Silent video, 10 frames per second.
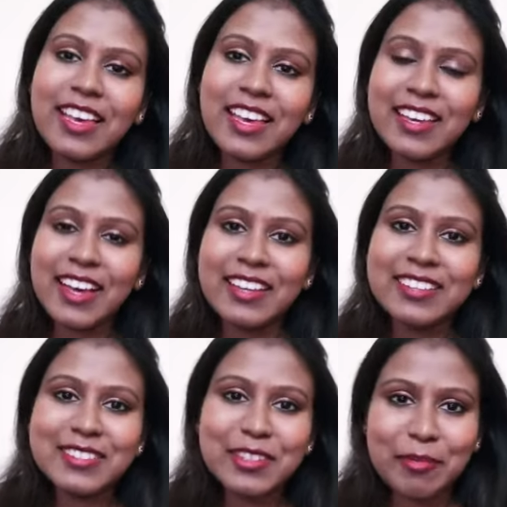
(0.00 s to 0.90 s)
Hey
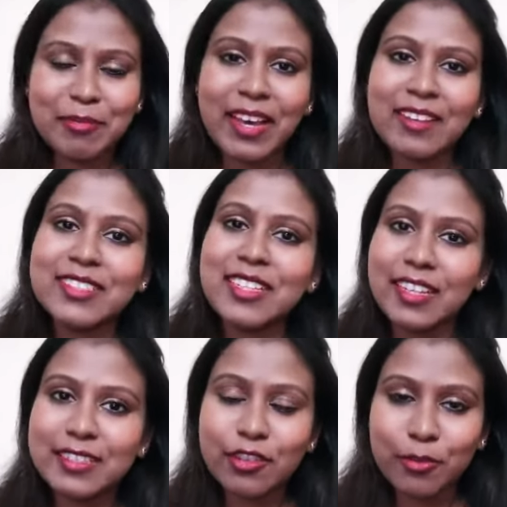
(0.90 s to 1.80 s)
guys, so I'm back with the
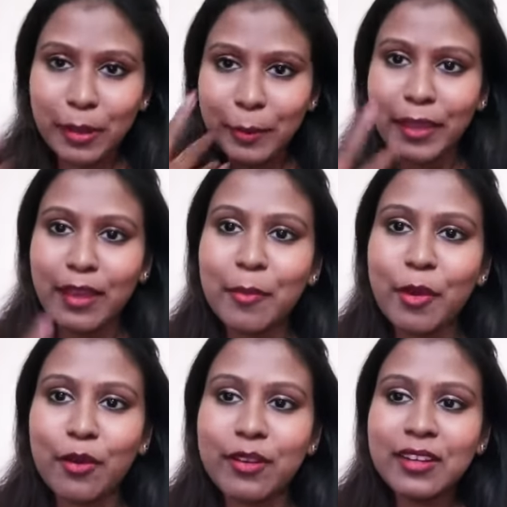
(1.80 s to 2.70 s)
rest of my makeup
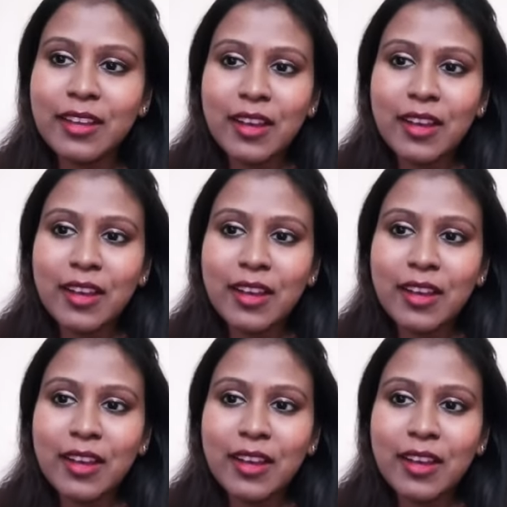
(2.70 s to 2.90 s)
on.